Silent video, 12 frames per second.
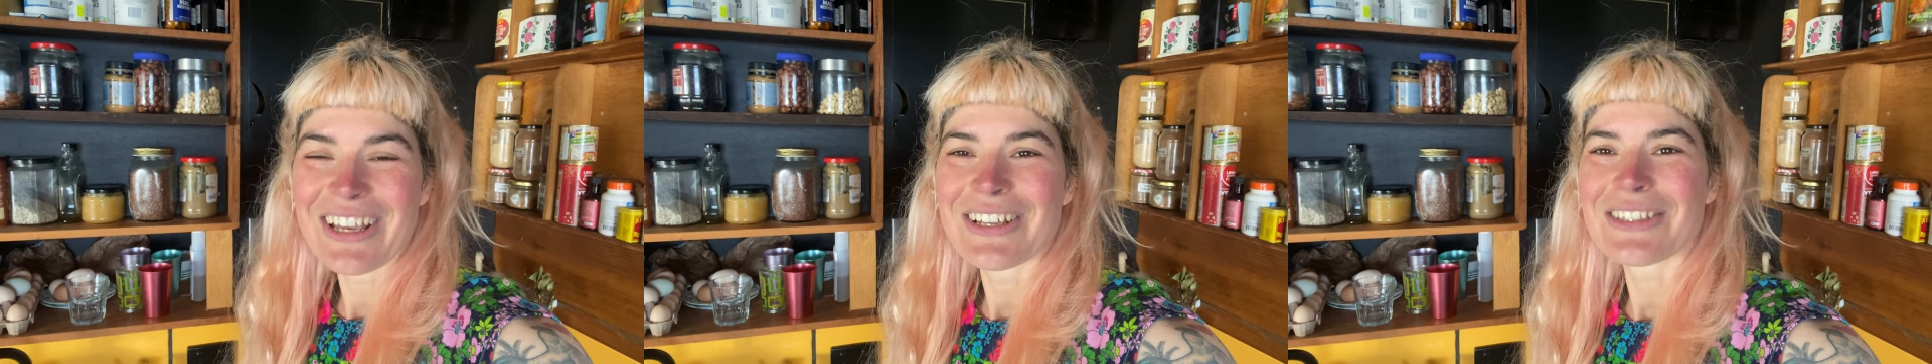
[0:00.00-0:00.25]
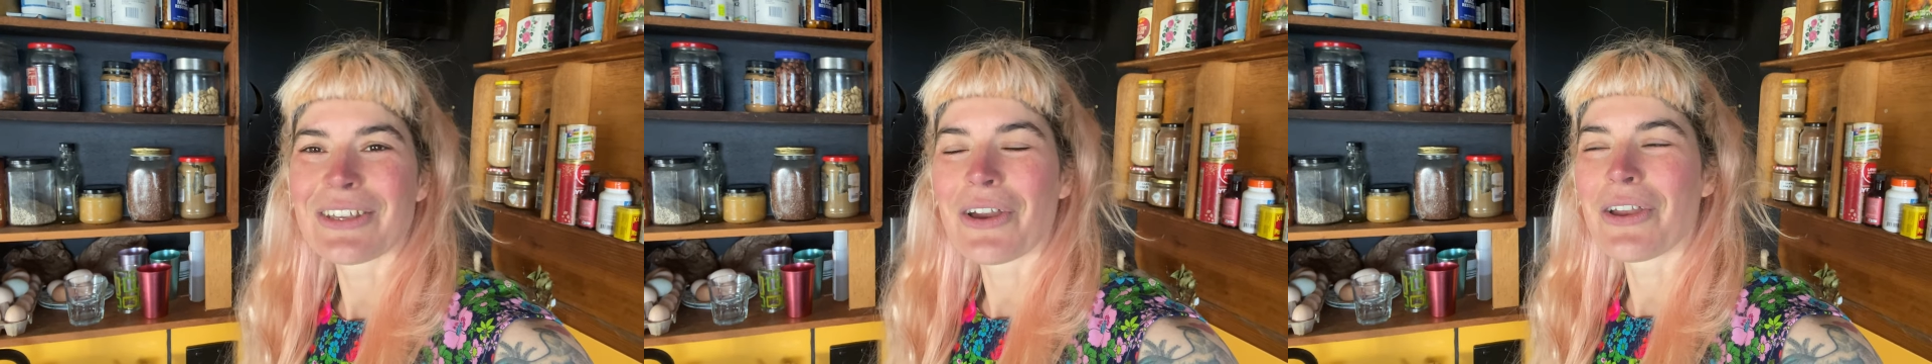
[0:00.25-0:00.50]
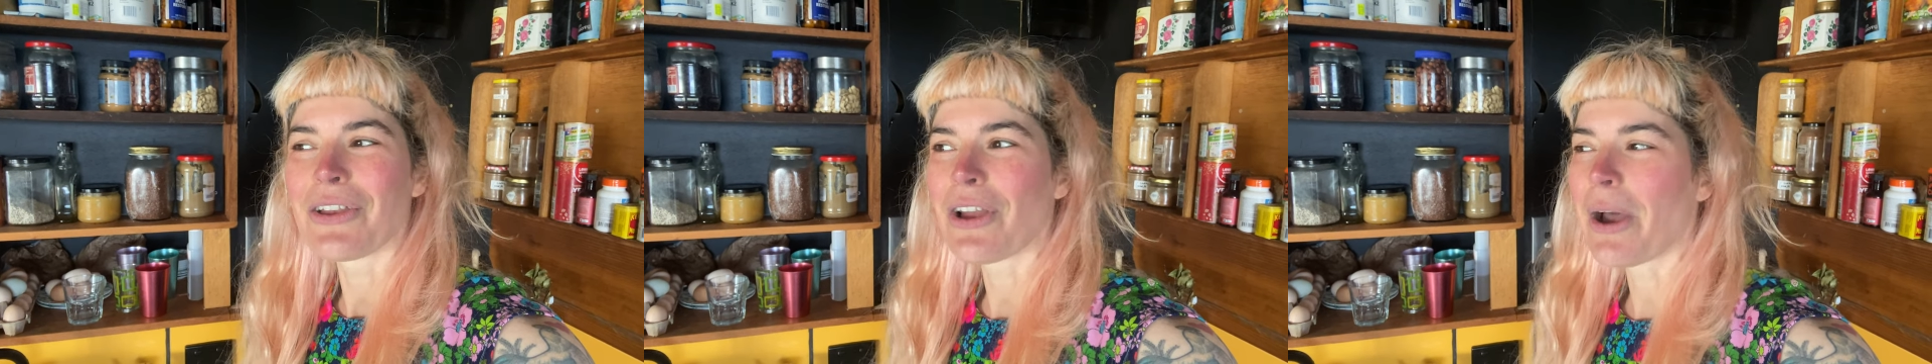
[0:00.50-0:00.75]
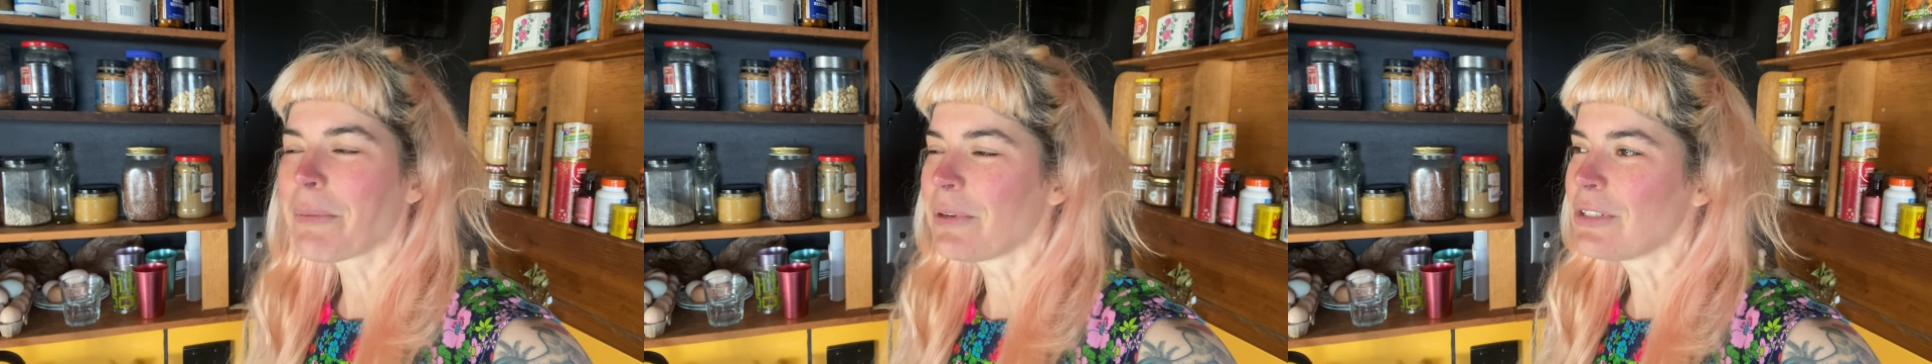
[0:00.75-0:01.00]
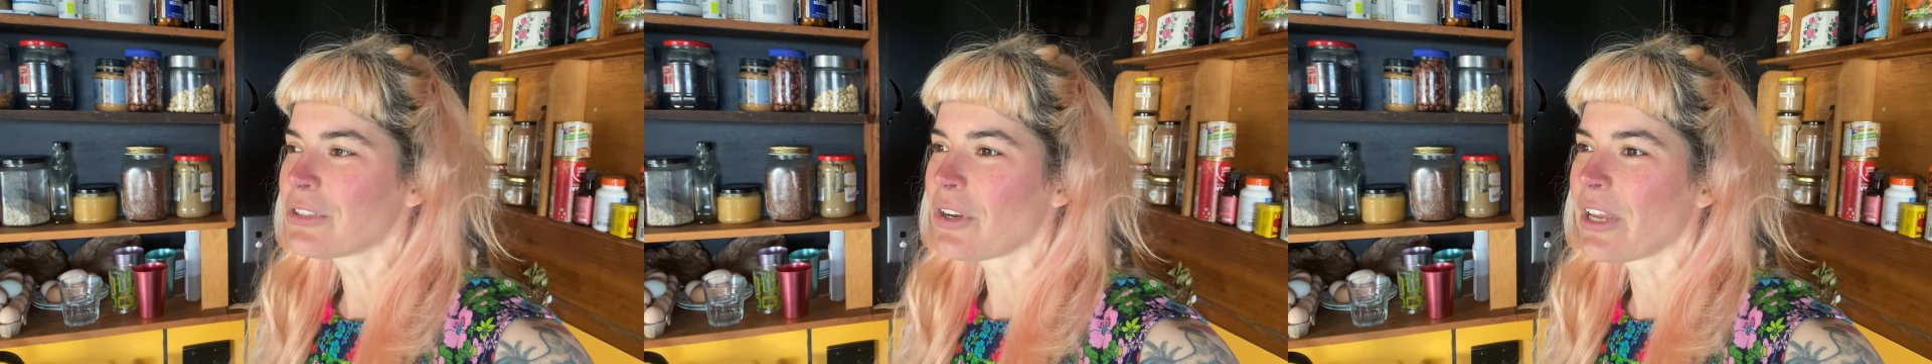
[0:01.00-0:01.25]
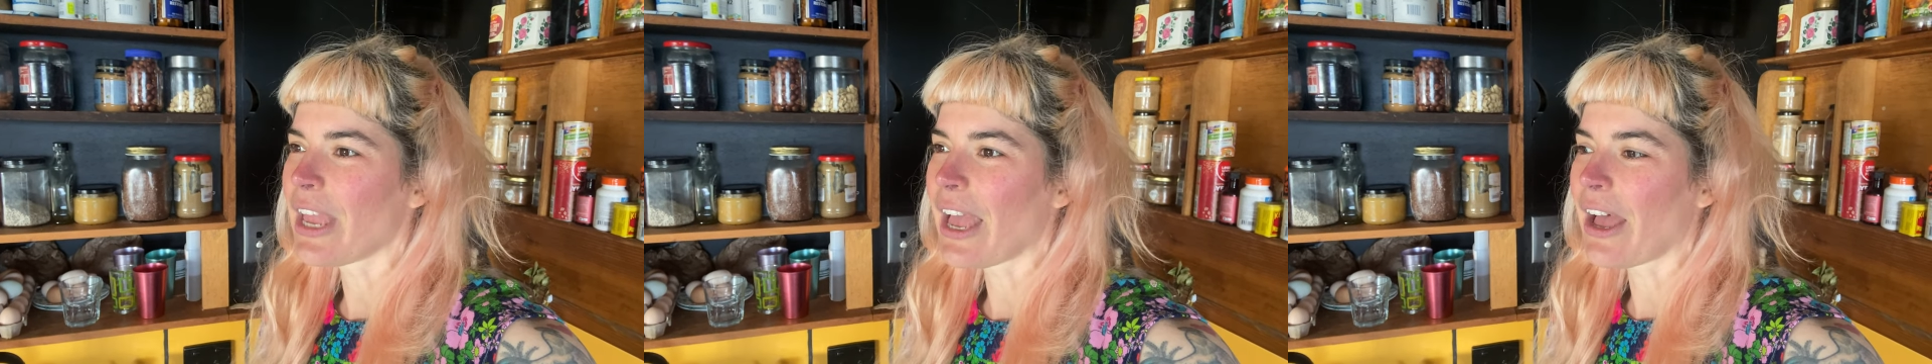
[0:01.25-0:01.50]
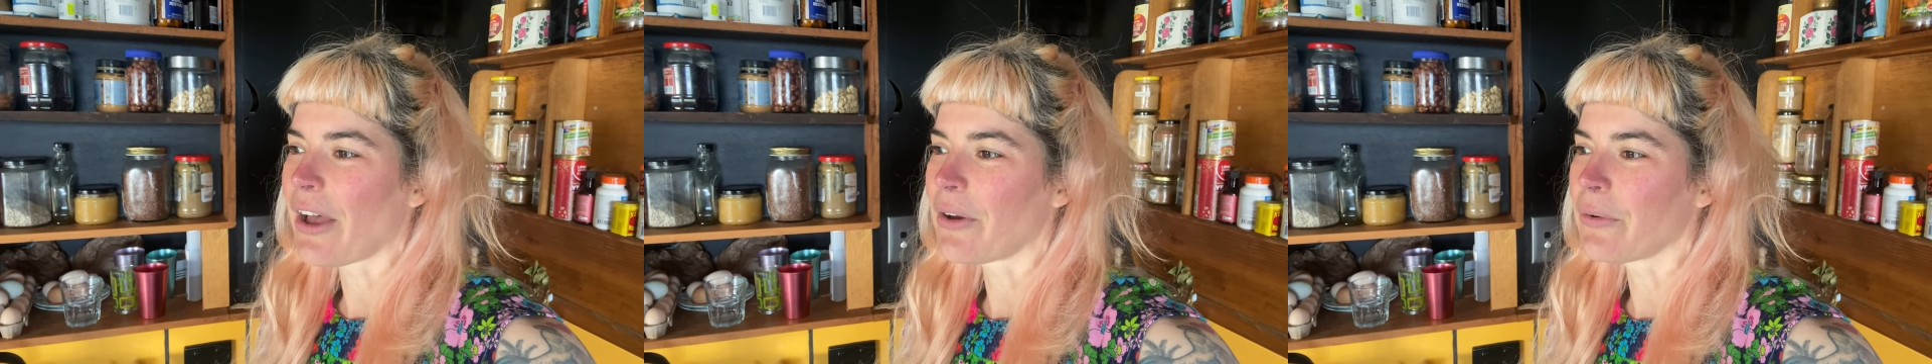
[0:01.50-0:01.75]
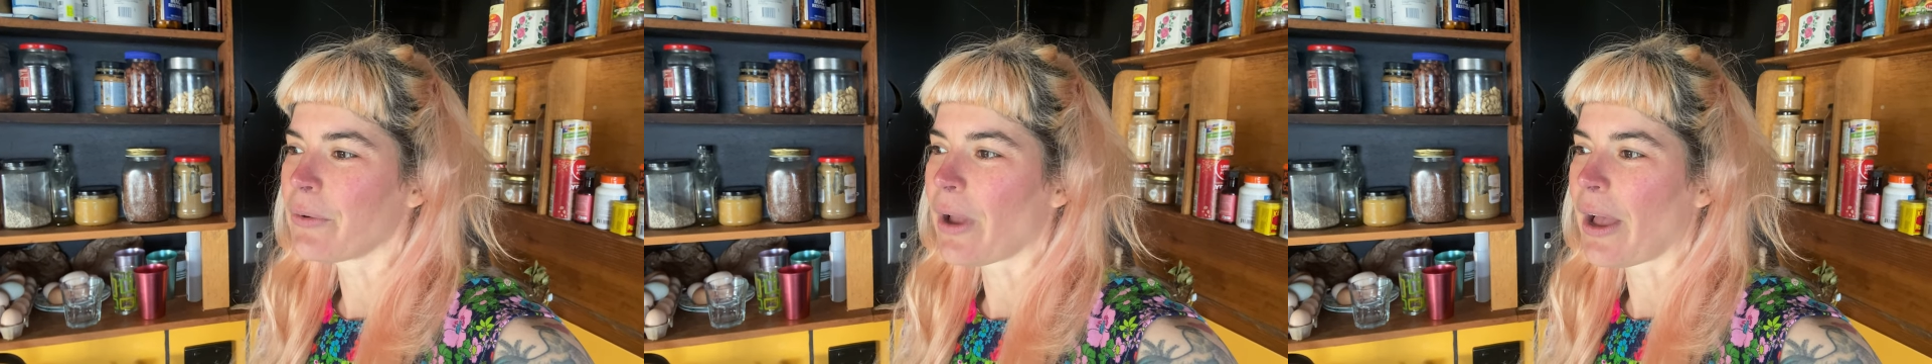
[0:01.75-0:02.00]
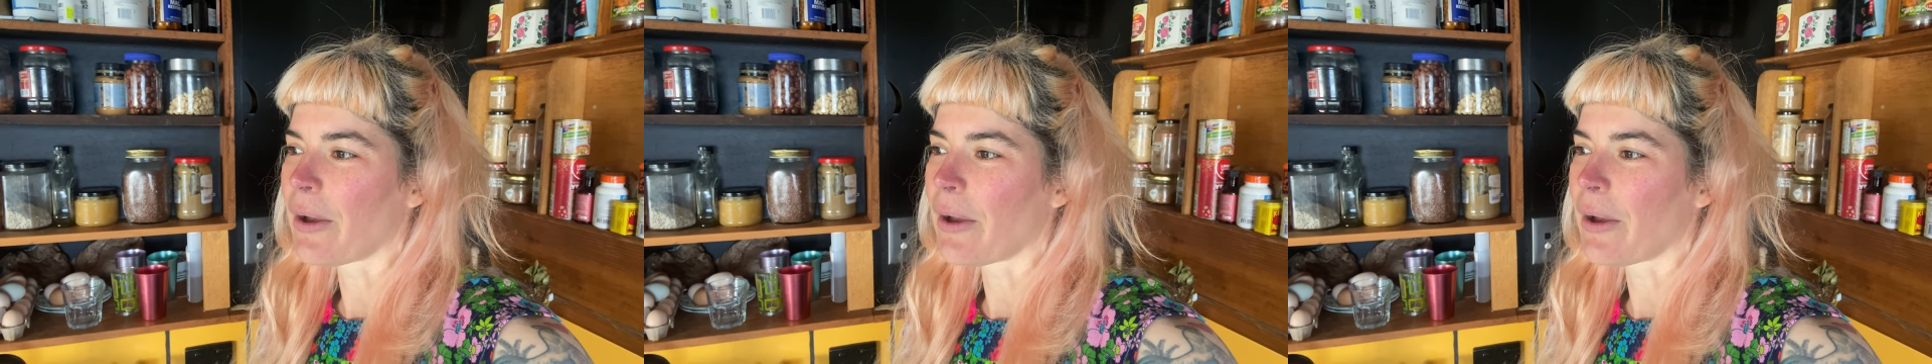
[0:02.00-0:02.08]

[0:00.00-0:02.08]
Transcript: So I'm going to show you how,